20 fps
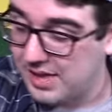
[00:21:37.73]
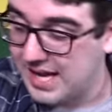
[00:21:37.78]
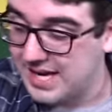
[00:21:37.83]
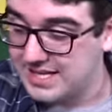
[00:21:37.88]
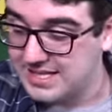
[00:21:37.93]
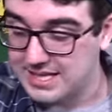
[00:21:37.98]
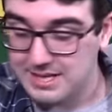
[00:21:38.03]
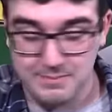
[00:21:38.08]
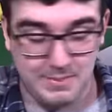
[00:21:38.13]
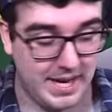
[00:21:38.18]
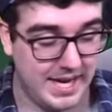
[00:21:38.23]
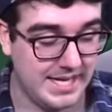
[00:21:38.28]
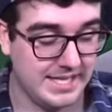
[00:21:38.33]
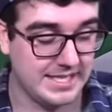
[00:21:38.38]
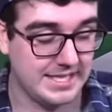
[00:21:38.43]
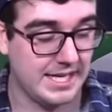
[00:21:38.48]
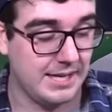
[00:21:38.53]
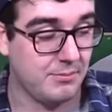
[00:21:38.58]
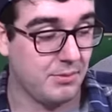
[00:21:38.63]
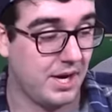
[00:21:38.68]
that is a paint
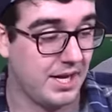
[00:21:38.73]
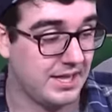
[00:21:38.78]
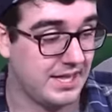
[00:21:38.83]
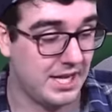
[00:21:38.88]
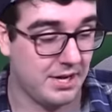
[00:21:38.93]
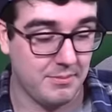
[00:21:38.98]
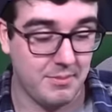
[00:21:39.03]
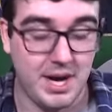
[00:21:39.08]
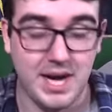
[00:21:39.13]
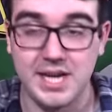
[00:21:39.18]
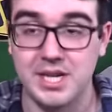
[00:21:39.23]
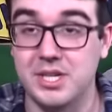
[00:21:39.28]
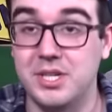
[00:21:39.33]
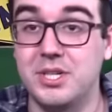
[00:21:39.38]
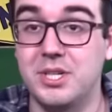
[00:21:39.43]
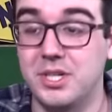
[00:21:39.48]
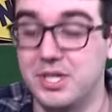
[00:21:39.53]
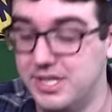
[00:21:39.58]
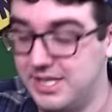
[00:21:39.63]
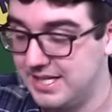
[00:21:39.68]
scheme right there. My
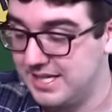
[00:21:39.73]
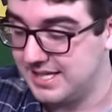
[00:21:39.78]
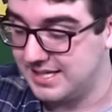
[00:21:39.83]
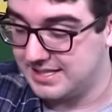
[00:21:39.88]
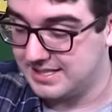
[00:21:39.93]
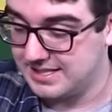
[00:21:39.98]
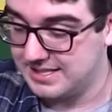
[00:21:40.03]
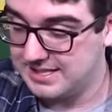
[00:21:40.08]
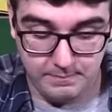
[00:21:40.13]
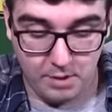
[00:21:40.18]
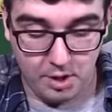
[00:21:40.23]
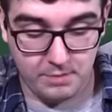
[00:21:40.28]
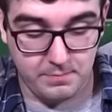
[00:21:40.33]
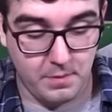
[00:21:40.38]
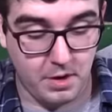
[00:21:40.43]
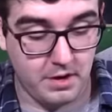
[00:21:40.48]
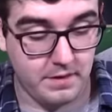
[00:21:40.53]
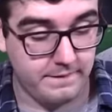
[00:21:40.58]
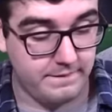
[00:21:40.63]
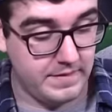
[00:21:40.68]
goodness. Mark
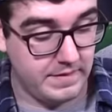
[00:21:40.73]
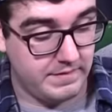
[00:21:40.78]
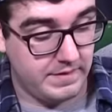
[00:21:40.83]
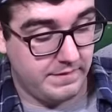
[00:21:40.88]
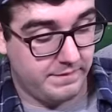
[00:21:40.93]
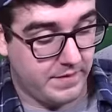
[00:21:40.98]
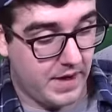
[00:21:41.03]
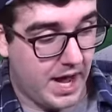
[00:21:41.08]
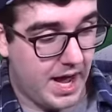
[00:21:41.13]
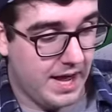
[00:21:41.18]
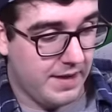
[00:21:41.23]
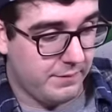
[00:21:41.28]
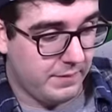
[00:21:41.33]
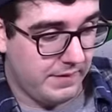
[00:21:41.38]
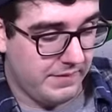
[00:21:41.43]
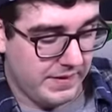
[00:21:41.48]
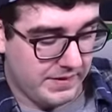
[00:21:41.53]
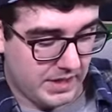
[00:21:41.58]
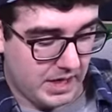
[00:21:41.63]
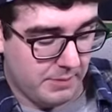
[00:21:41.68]
Martin 55.
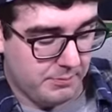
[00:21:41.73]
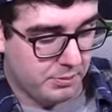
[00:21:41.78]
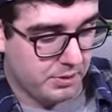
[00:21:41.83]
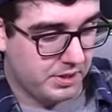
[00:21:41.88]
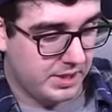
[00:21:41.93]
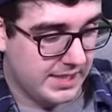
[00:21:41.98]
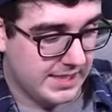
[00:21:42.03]
I've had a couple of